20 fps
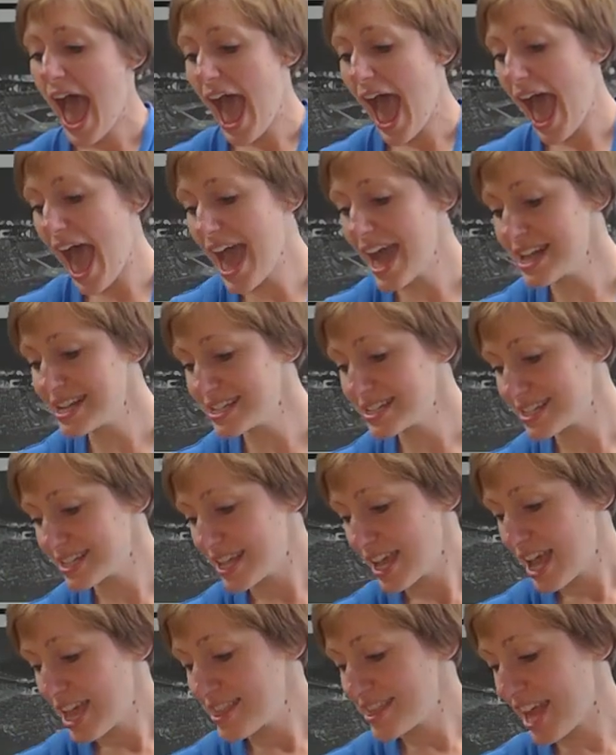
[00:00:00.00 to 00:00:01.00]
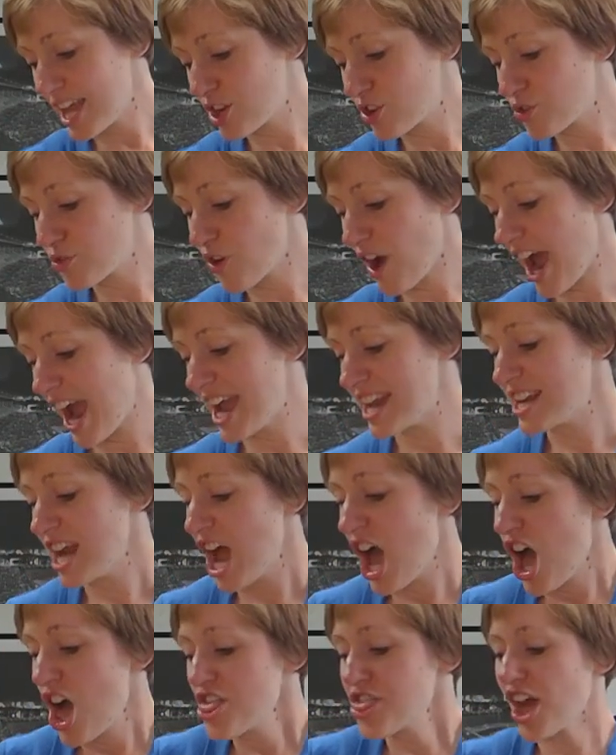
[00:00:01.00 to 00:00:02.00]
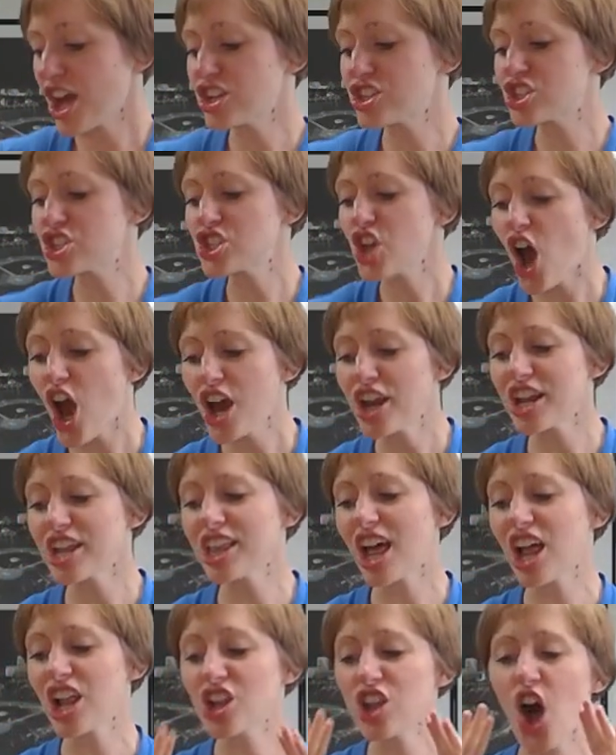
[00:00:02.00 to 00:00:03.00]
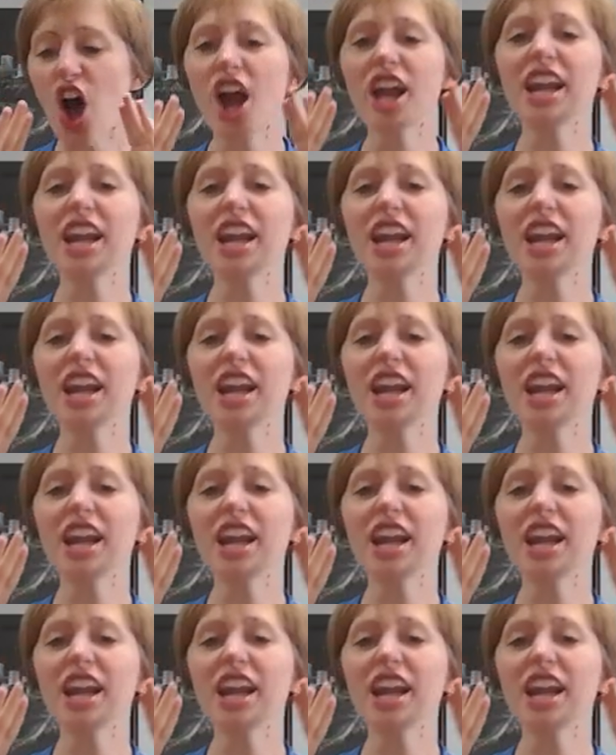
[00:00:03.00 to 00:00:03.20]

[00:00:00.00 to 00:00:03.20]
and they cried, the sword of the Lord